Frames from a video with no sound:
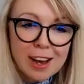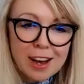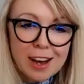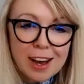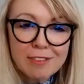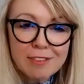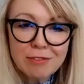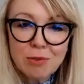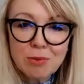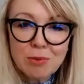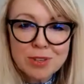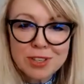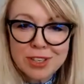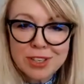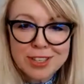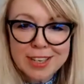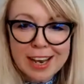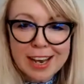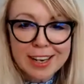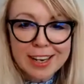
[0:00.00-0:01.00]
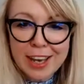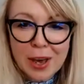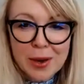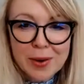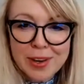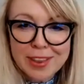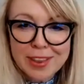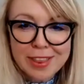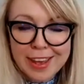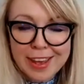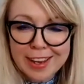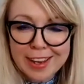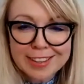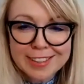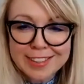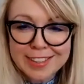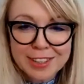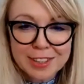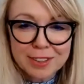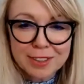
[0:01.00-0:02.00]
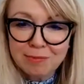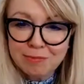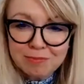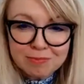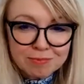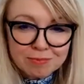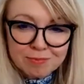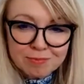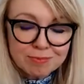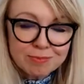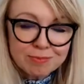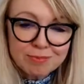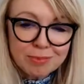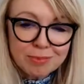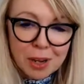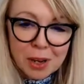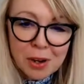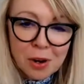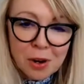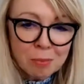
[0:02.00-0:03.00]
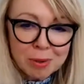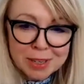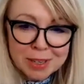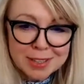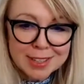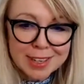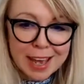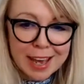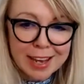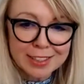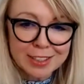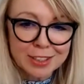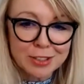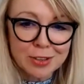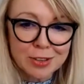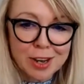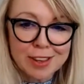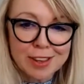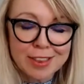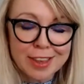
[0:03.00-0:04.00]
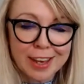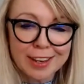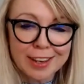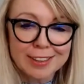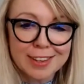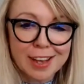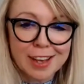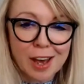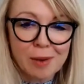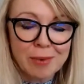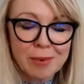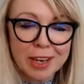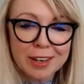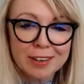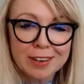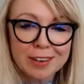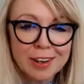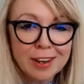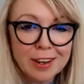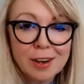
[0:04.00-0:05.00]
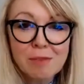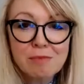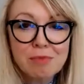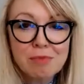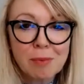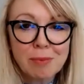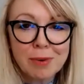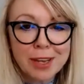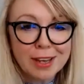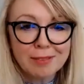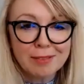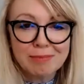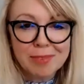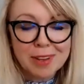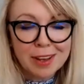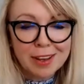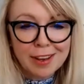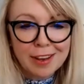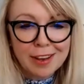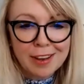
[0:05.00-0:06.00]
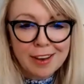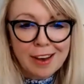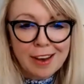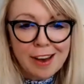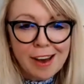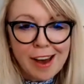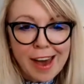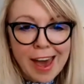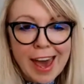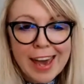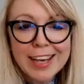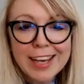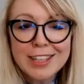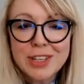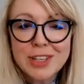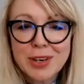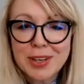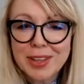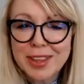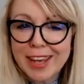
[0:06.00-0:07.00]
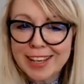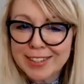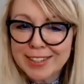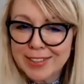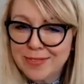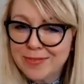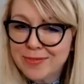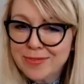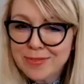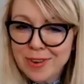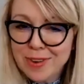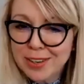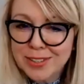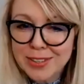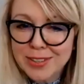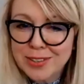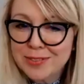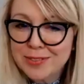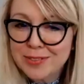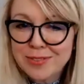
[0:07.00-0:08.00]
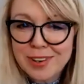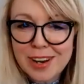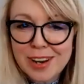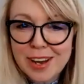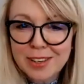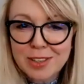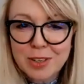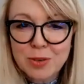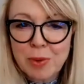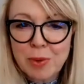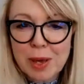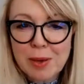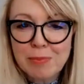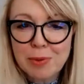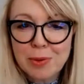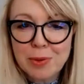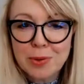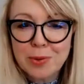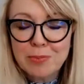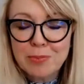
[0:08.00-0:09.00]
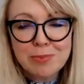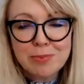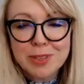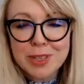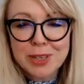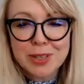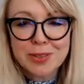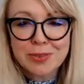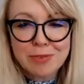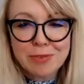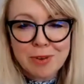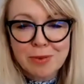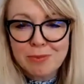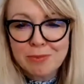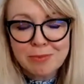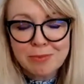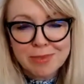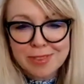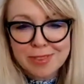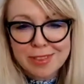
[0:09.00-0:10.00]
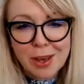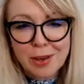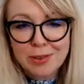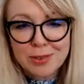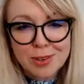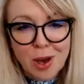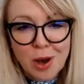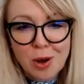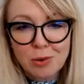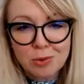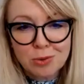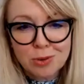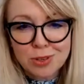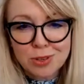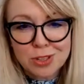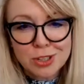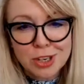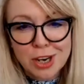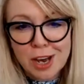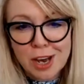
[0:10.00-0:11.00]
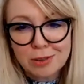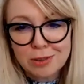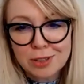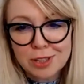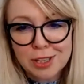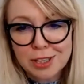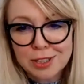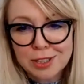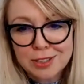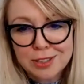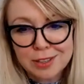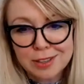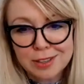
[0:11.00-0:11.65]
I've always just had a go at things and not been scared to try things. I mean, probably I hate doing things in front of large people, just from those old childhood